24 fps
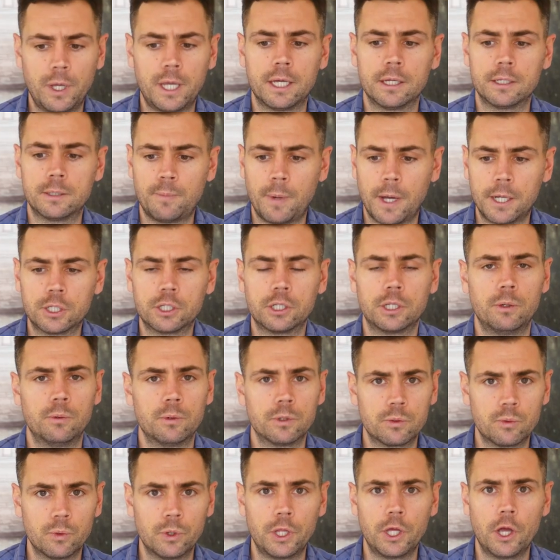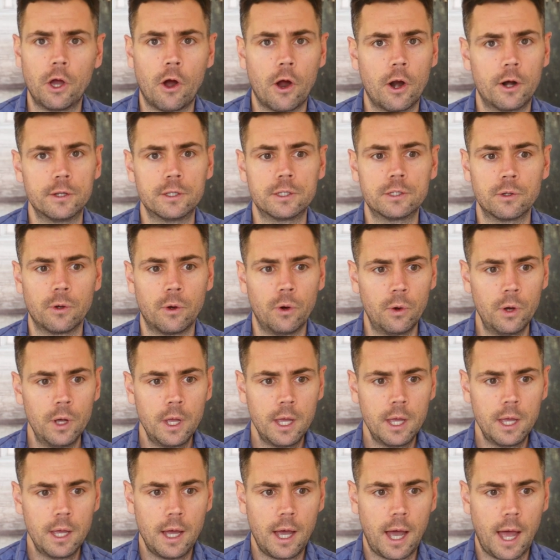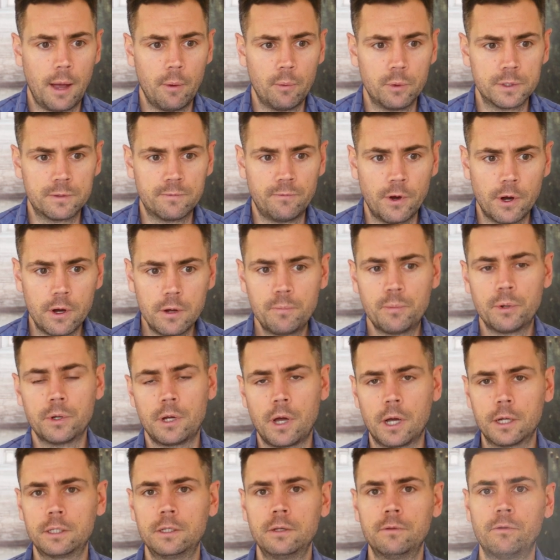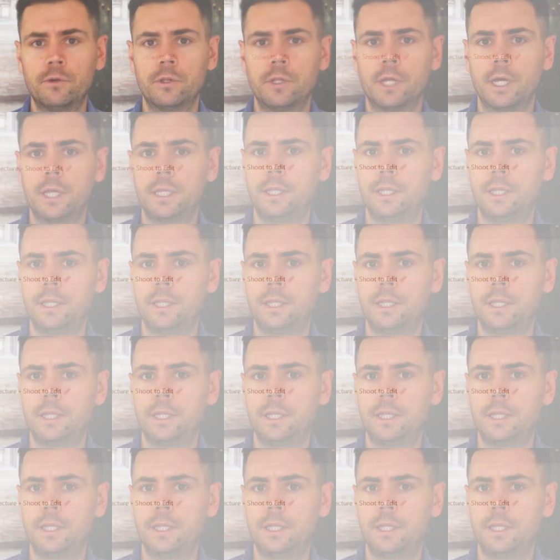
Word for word: week especially was really hard. So I was very productive on